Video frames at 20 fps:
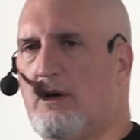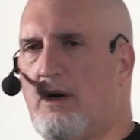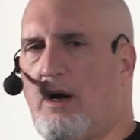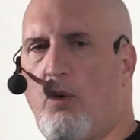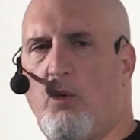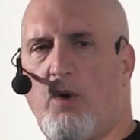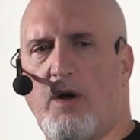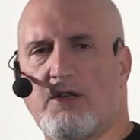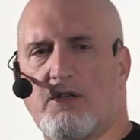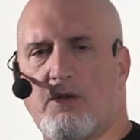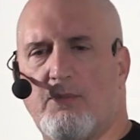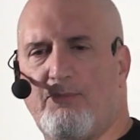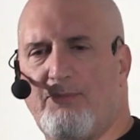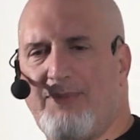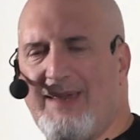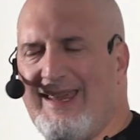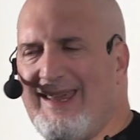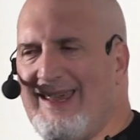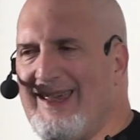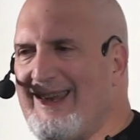I want to
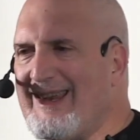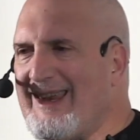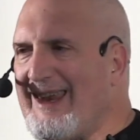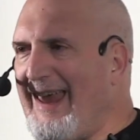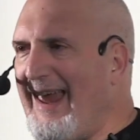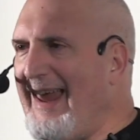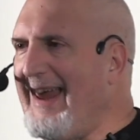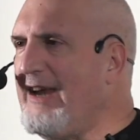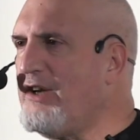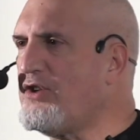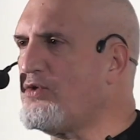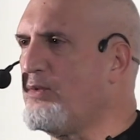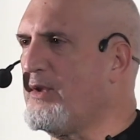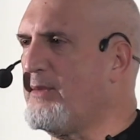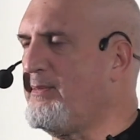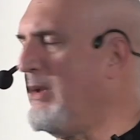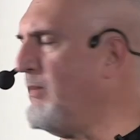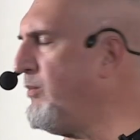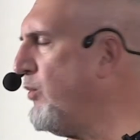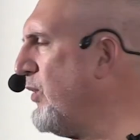be engaged
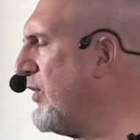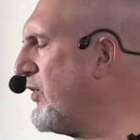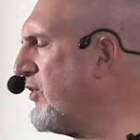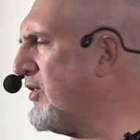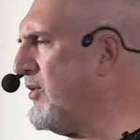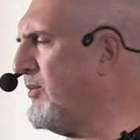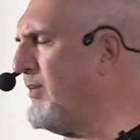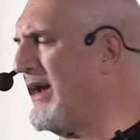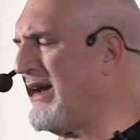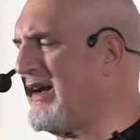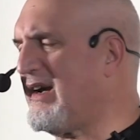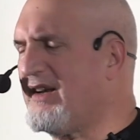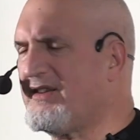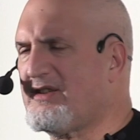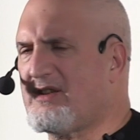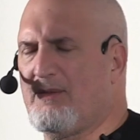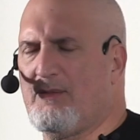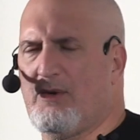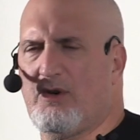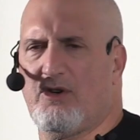with people, whether they're my
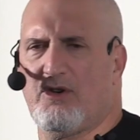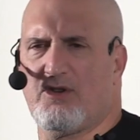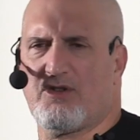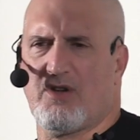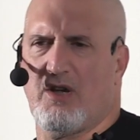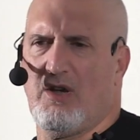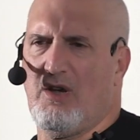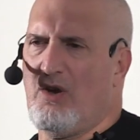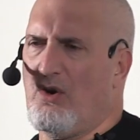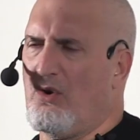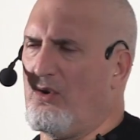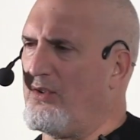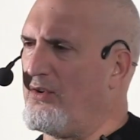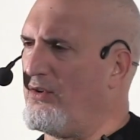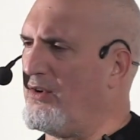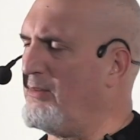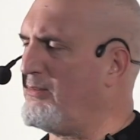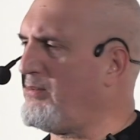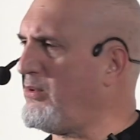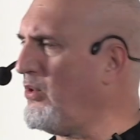customers or
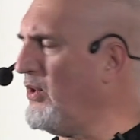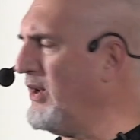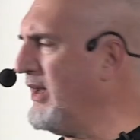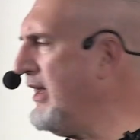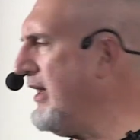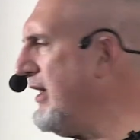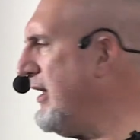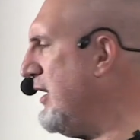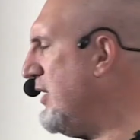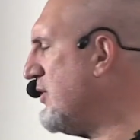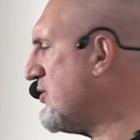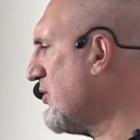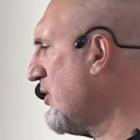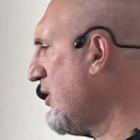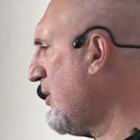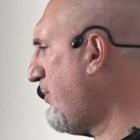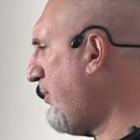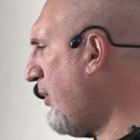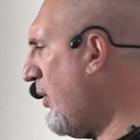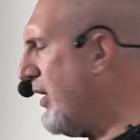they're employees or
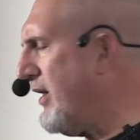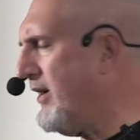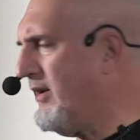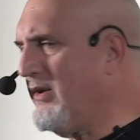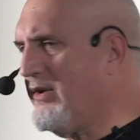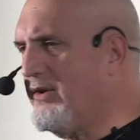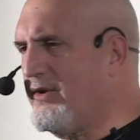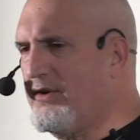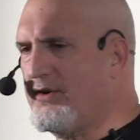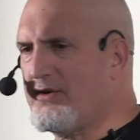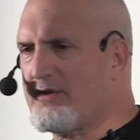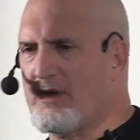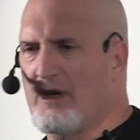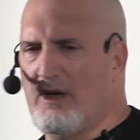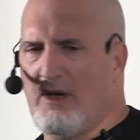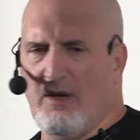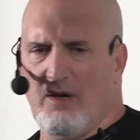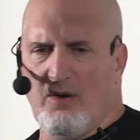they're partners